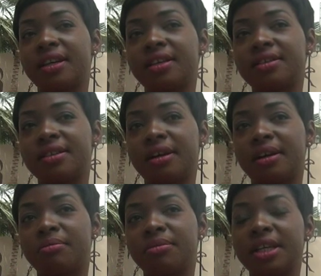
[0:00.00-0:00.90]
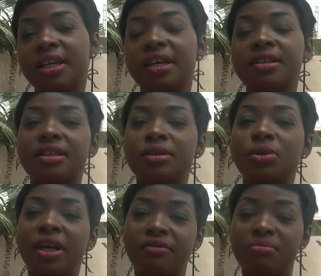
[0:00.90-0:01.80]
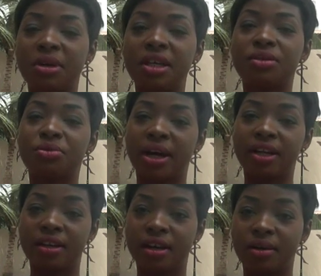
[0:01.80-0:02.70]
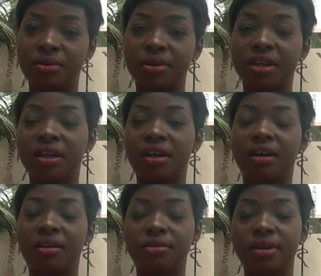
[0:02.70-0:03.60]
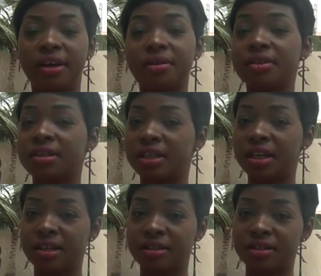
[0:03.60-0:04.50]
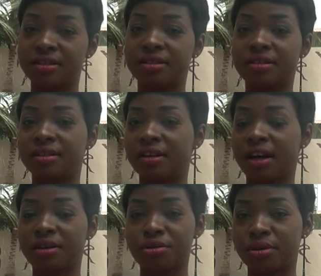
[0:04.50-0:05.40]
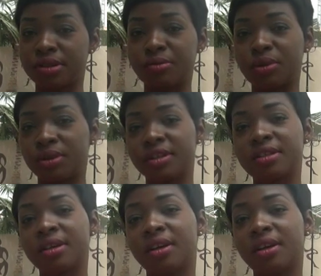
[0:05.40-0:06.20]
that the gains that we have made right now in our health indicators across board